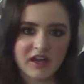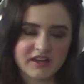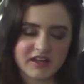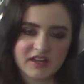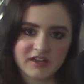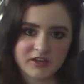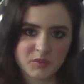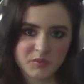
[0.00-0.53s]

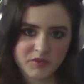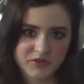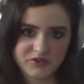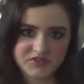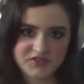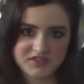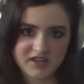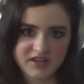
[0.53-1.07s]
get up all
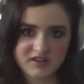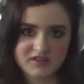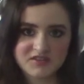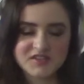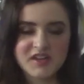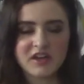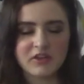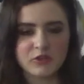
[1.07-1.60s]
those
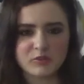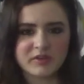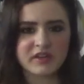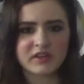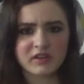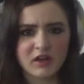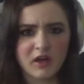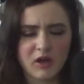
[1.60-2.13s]
stairs. And they'll be
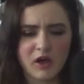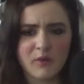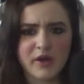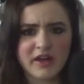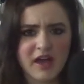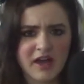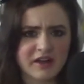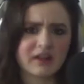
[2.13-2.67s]
like, oh, I
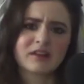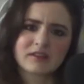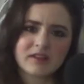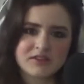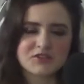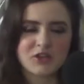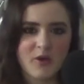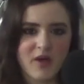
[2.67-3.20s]
got it.
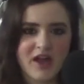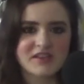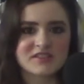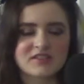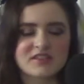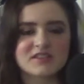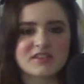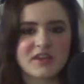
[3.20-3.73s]
Let's go
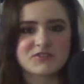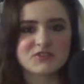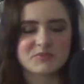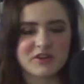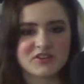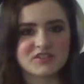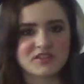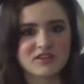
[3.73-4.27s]
ask the
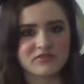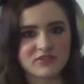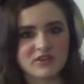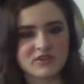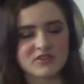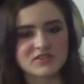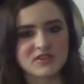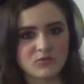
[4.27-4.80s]
salesperson if
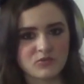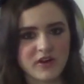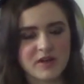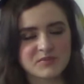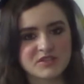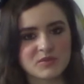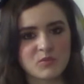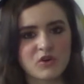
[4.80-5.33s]
there's a
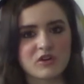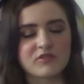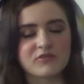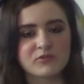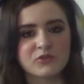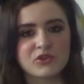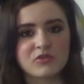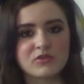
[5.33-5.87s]
ramp somewhere.
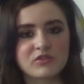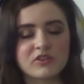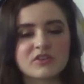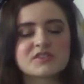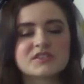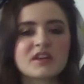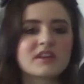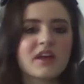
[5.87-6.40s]
If
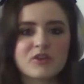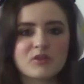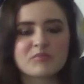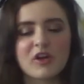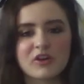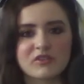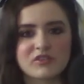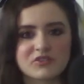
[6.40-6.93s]
there's another
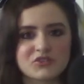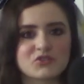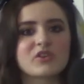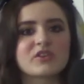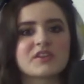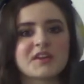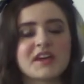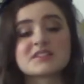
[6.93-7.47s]
part of the
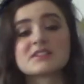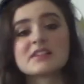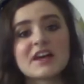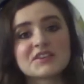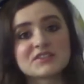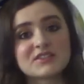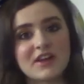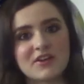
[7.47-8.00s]
store that has
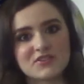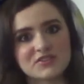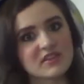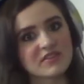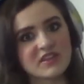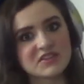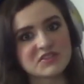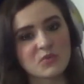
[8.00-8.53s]
less stairs
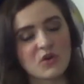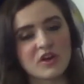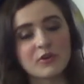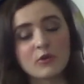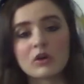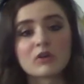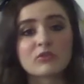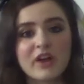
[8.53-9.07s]
than this one,
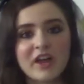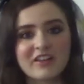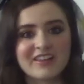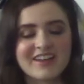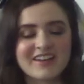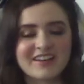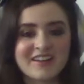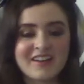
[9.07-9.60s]
or a railing,